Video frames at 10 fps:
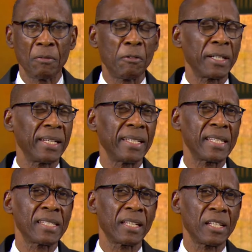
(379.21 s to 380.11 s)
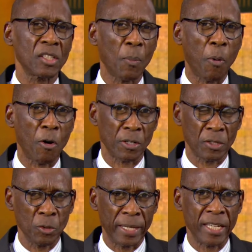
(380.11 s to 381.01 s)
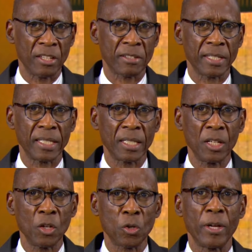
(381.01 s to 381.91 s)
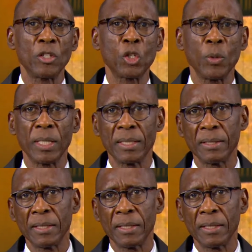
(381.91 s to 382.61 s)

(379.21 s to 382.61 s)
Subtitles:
for the necessary support to the agency to ensure